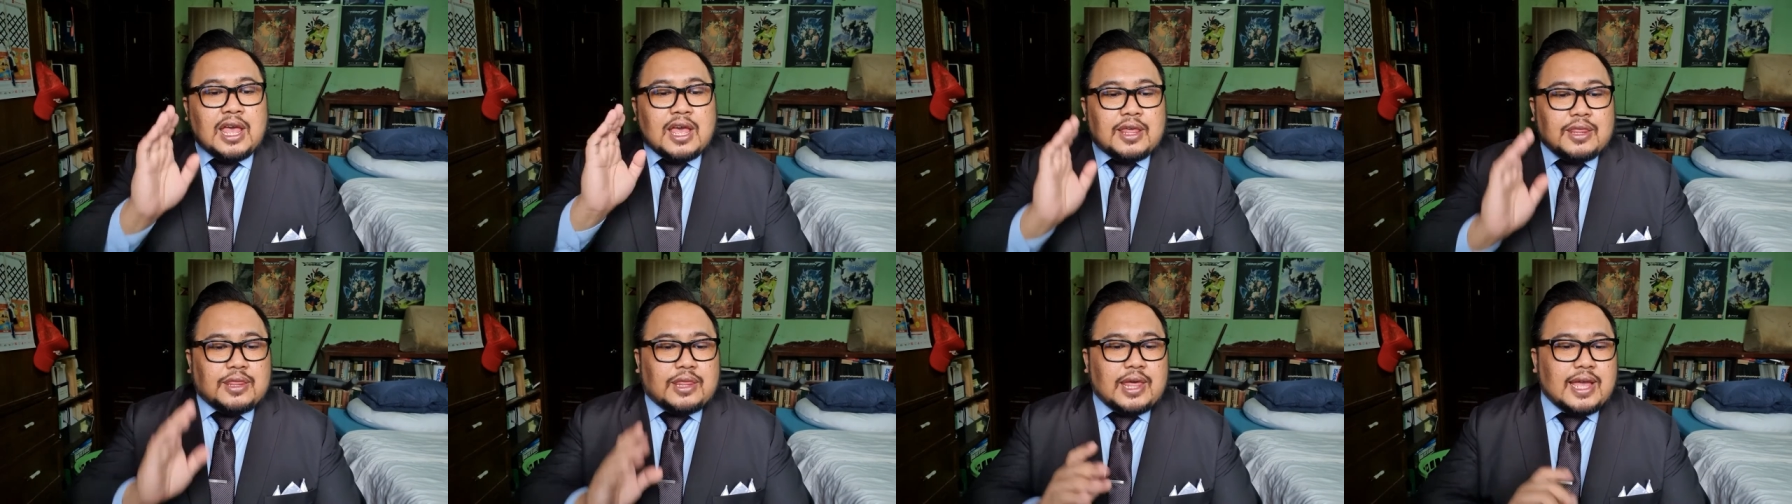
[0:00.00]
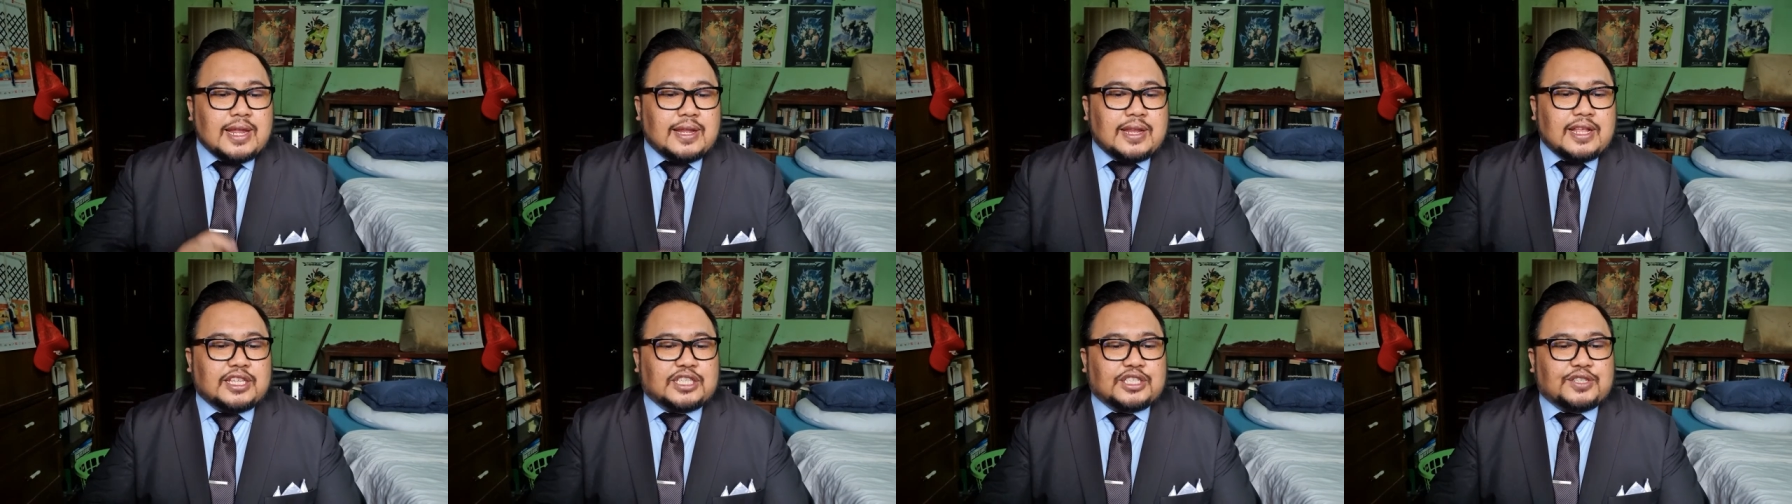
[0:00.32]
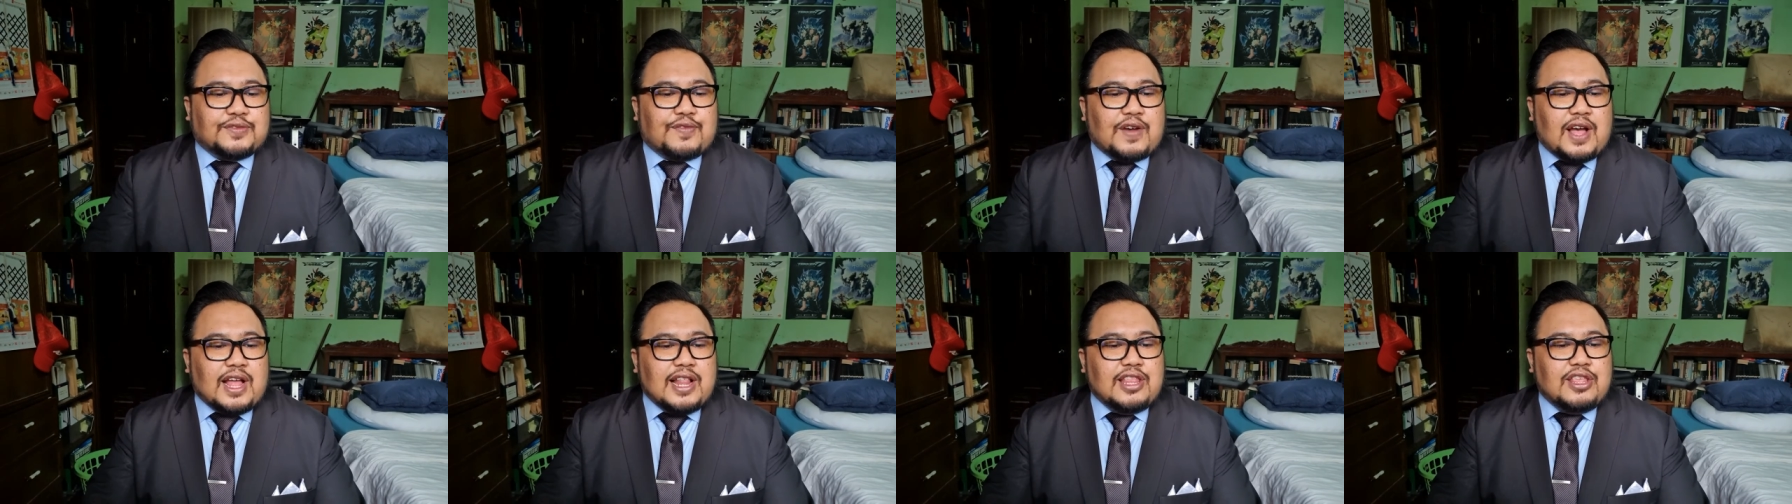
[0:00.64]
then its
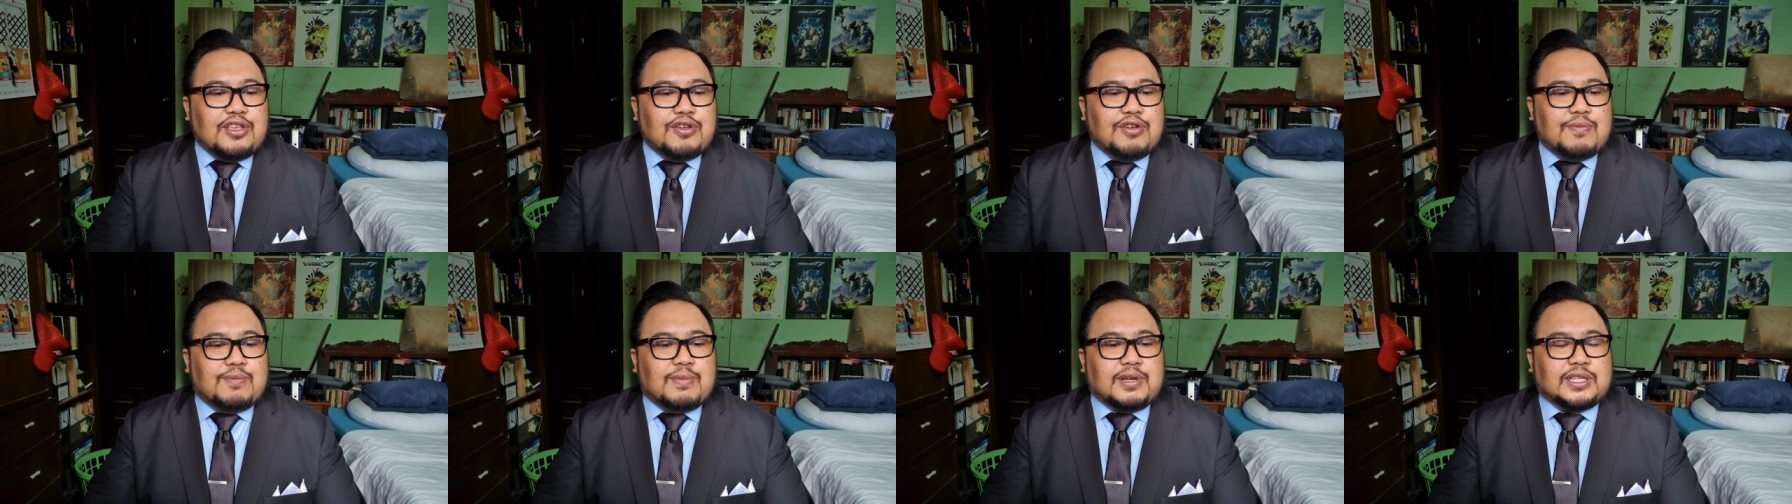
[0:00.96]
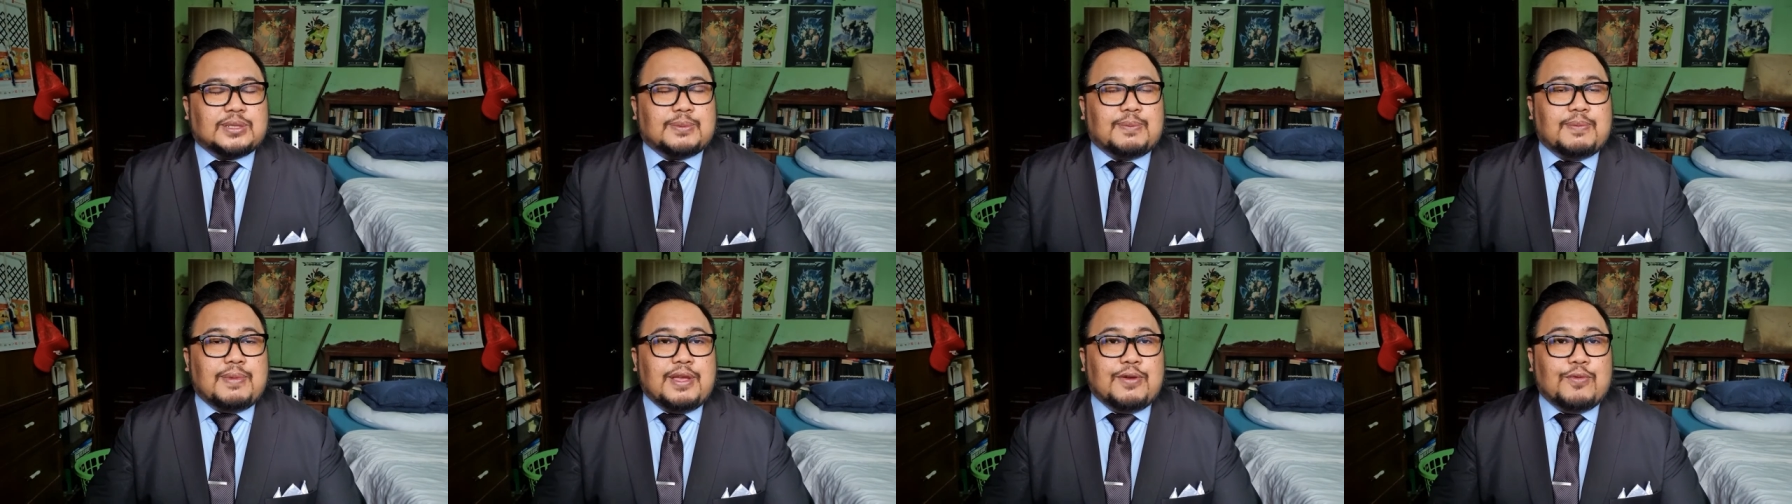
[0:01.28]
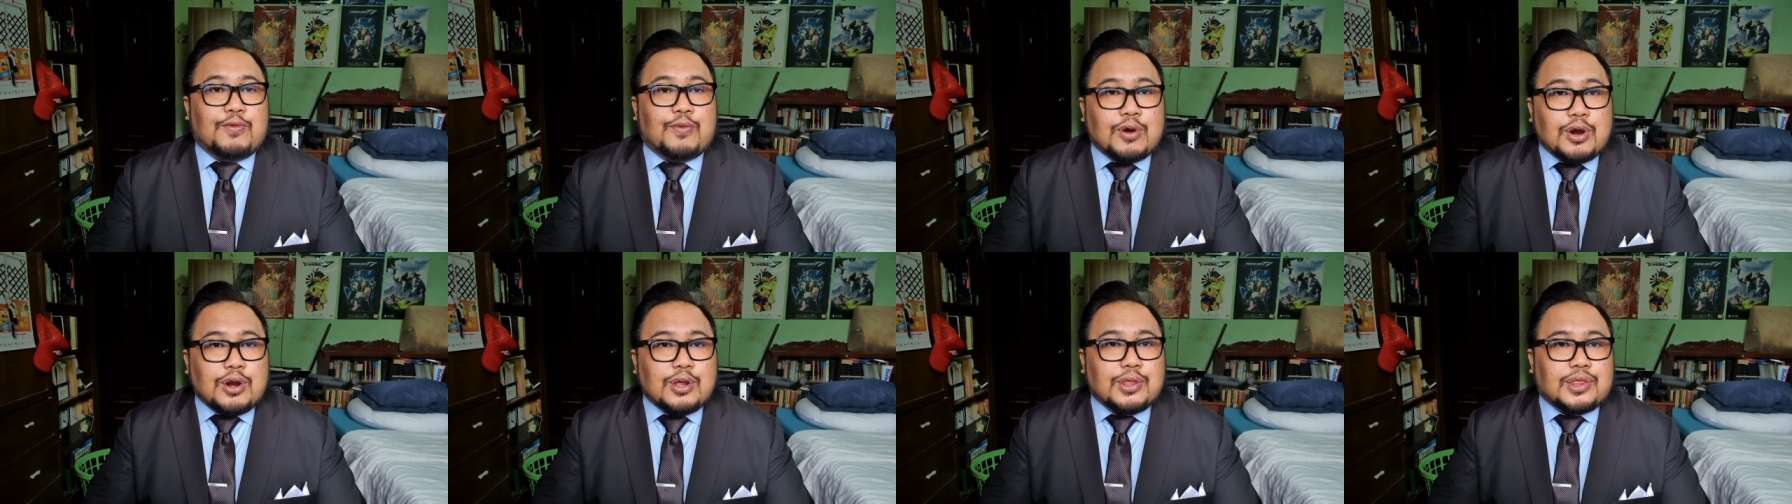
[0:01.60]
value must be
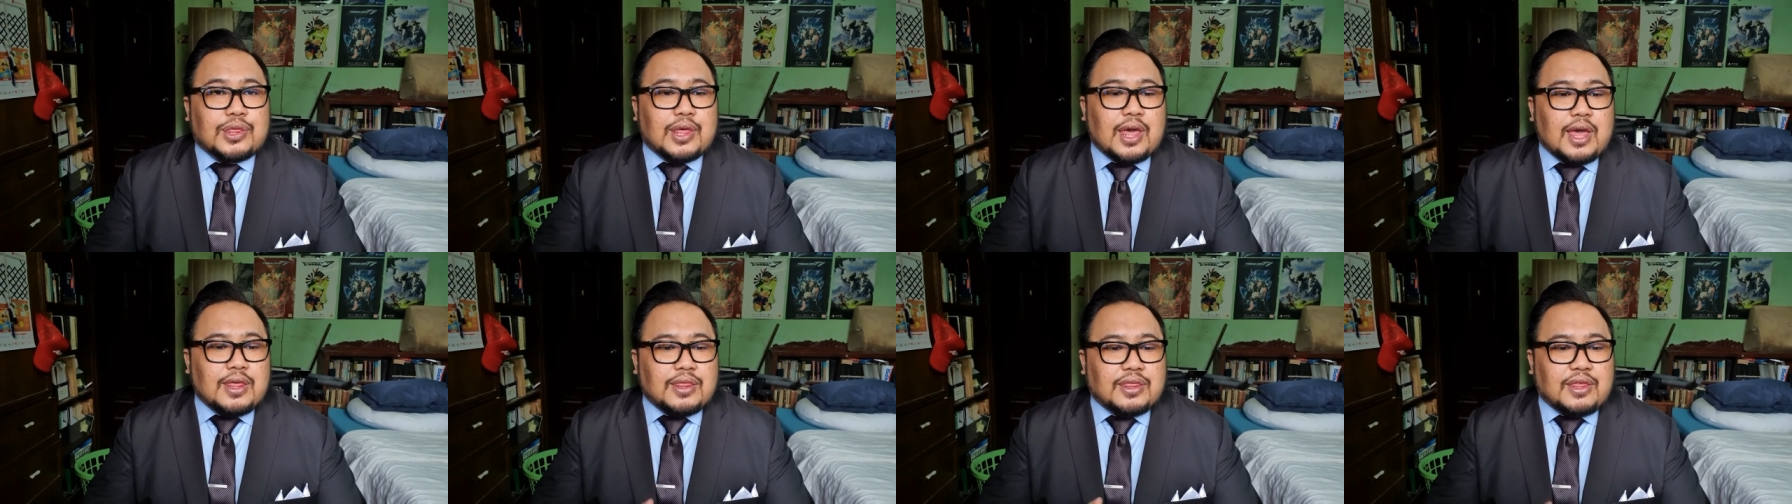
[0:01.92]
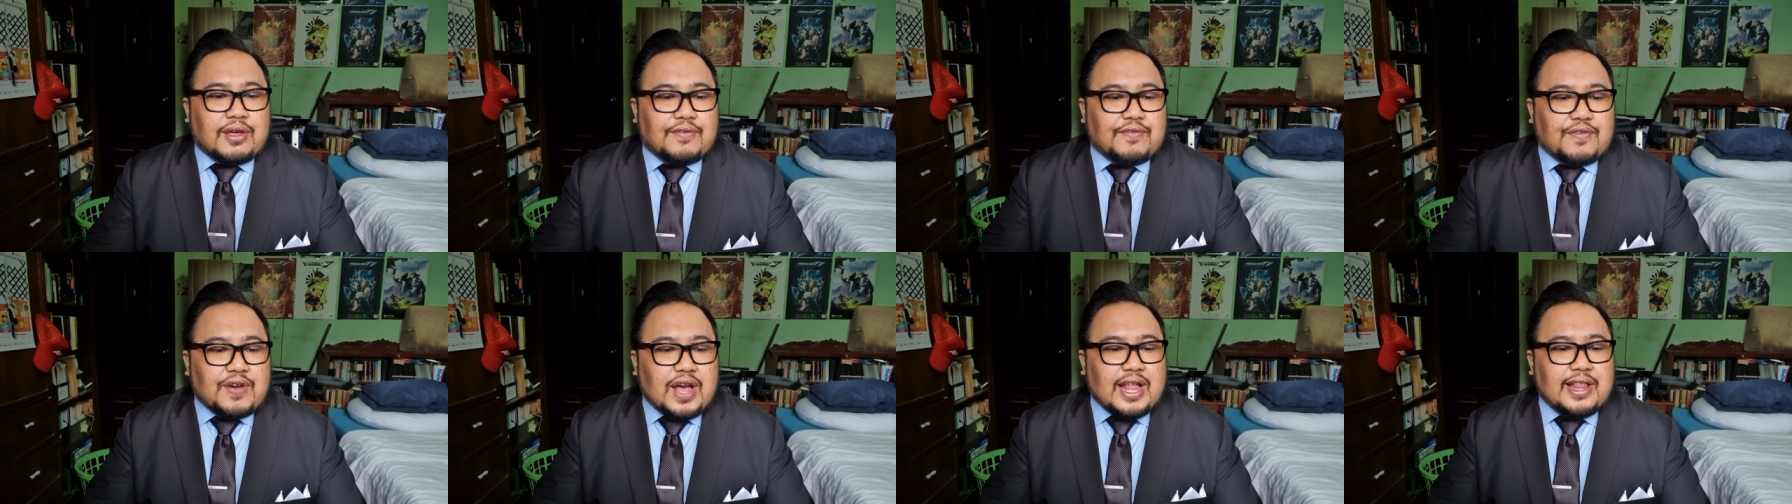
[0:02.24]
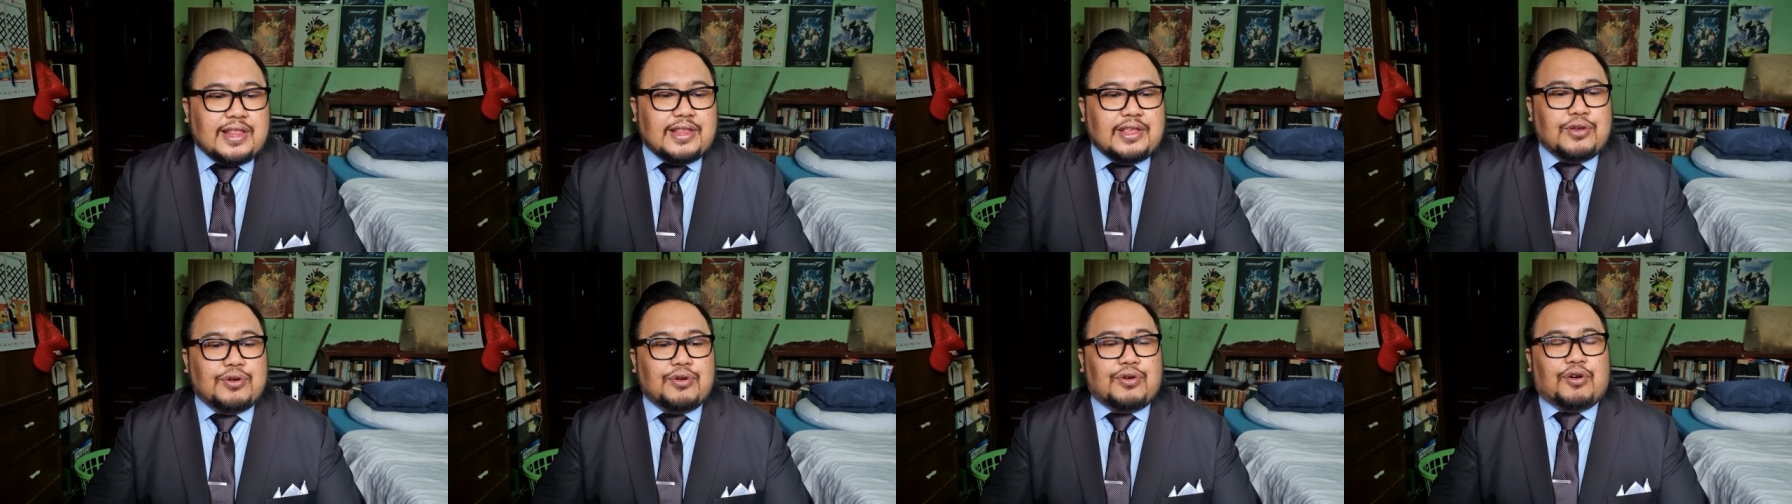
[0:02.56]
worth the
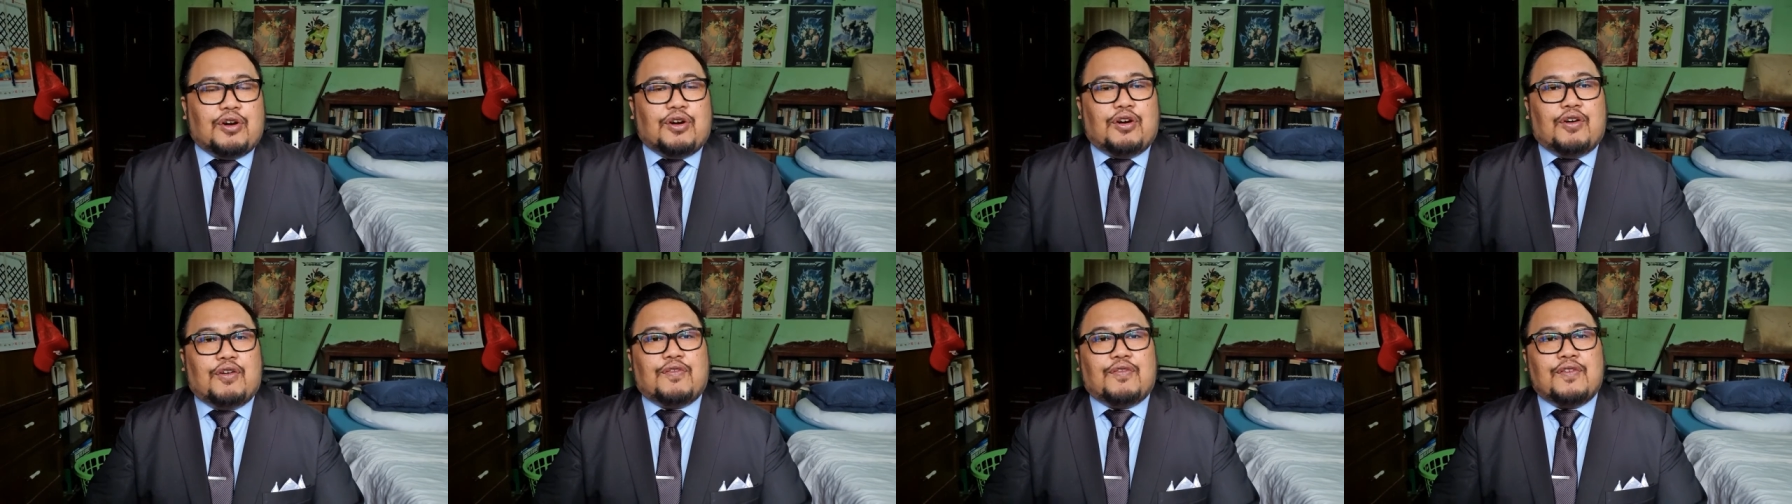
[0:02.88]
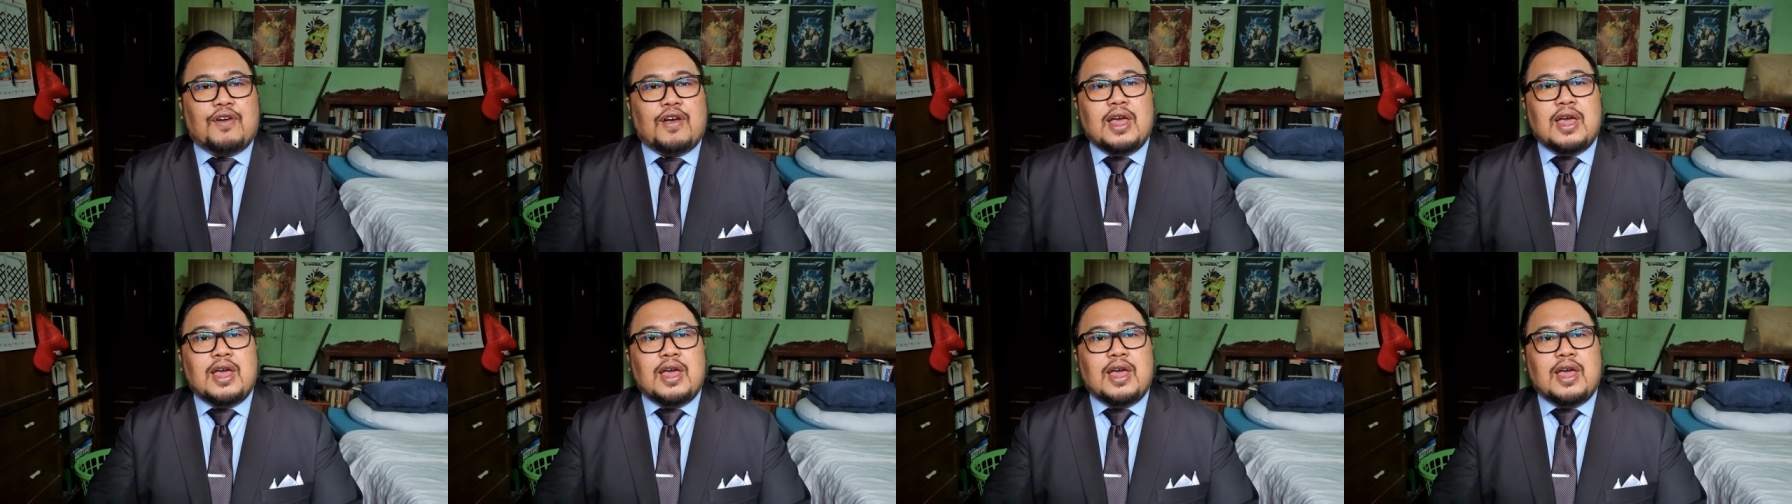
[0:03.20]
value of